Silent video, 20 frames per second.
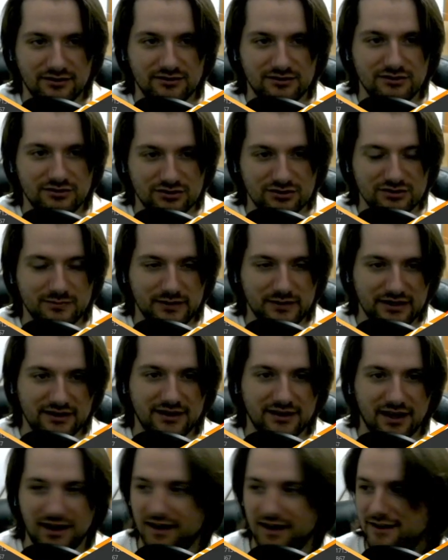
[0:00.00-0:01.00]
just be
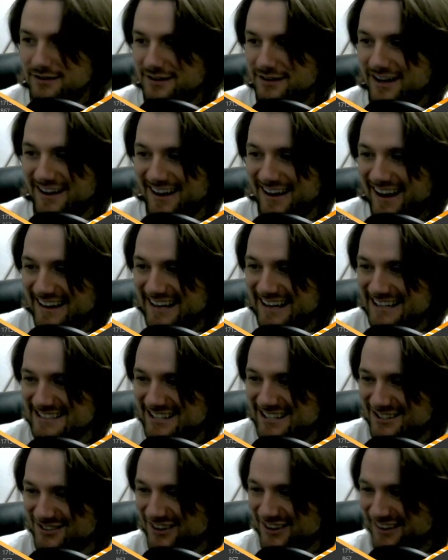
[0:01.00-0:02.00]
kind, I guess
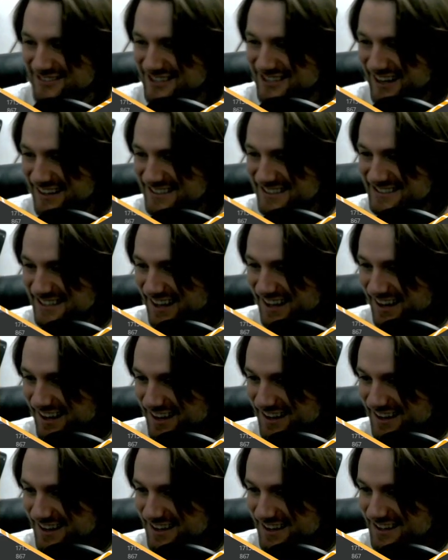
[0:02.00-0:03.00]
is what I'm trying to say.
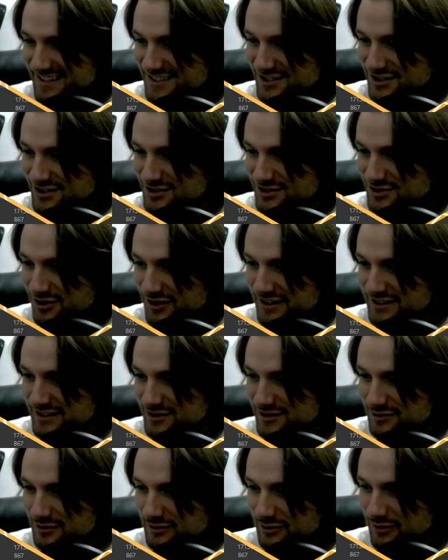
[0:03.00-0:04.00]
Just join
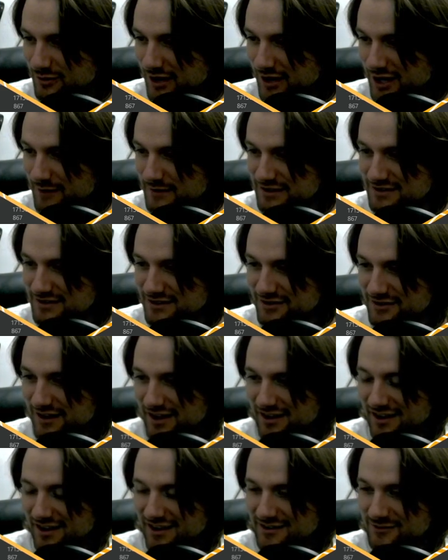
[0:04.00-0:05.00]
doing the requirements. Right
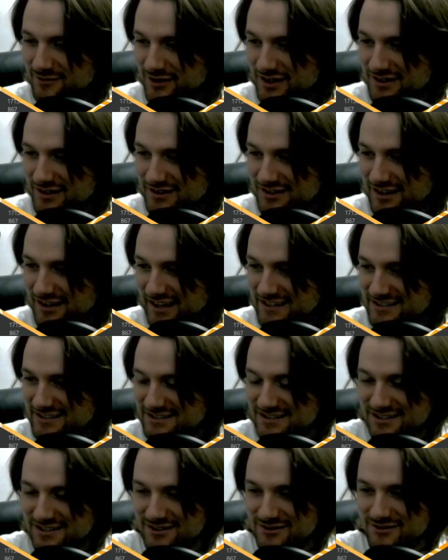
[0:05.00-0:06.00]
on. Well, glad to
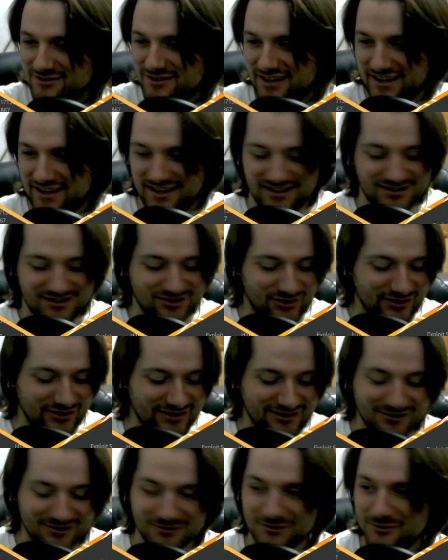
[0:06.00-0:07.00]
see you joining
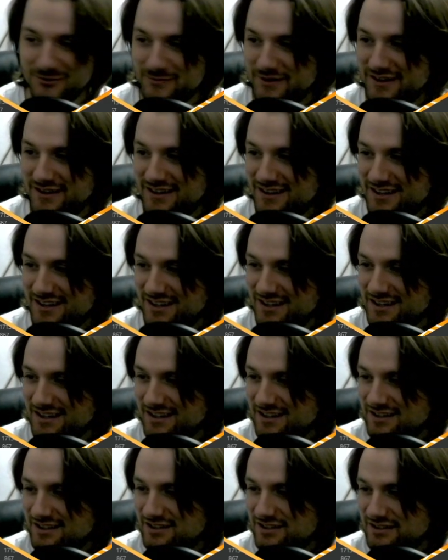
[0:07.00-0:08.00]
the group.
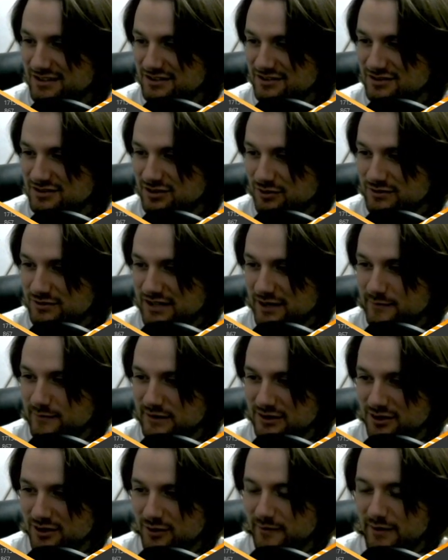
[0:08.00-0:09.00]
So tell me a
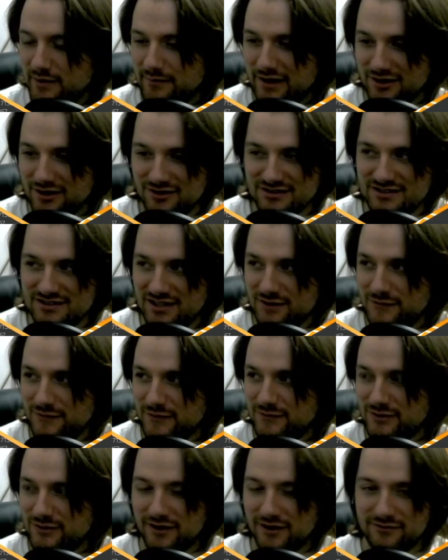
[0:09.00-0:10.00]
little bit about yourself if
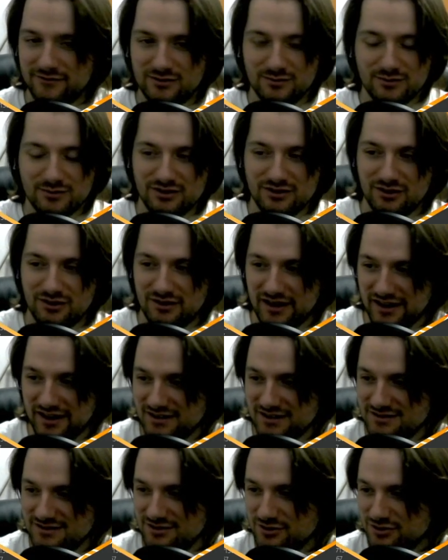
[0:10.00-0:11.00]
you're comfortable, or I
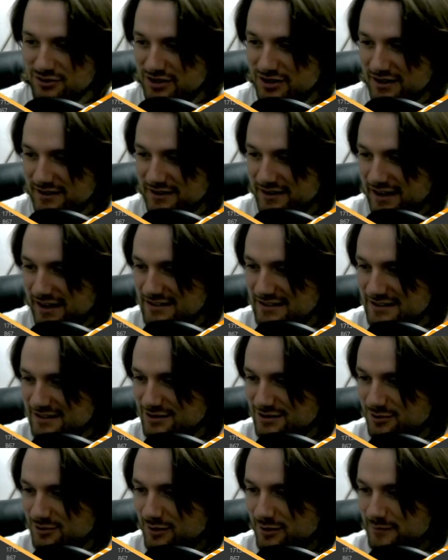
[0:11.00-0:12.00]
guess you'll share that in
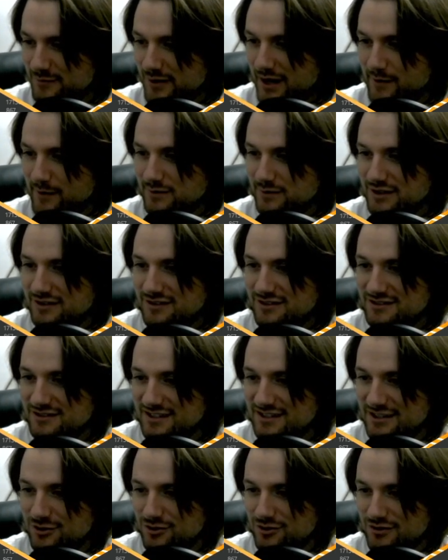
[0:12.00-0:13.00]
Discord probably. There's an
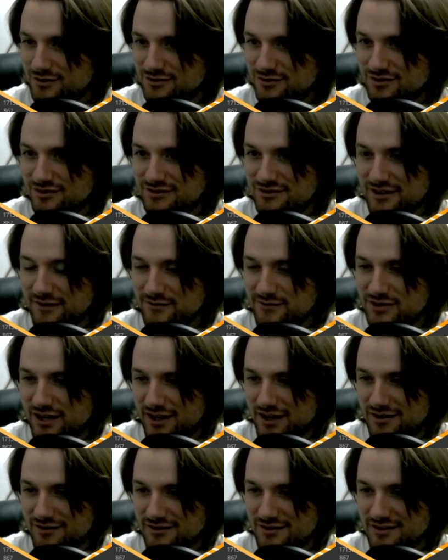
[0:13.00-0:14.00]
introduce yourself
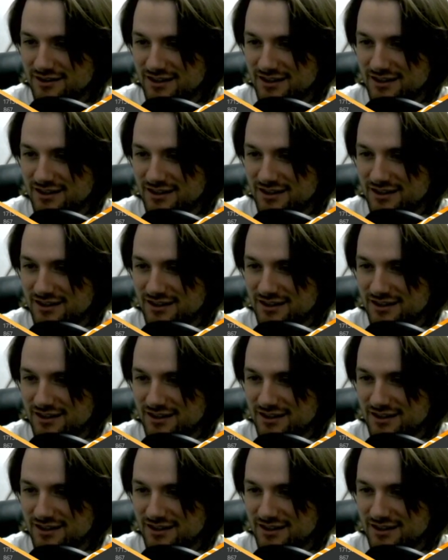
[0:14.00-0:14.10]
channel.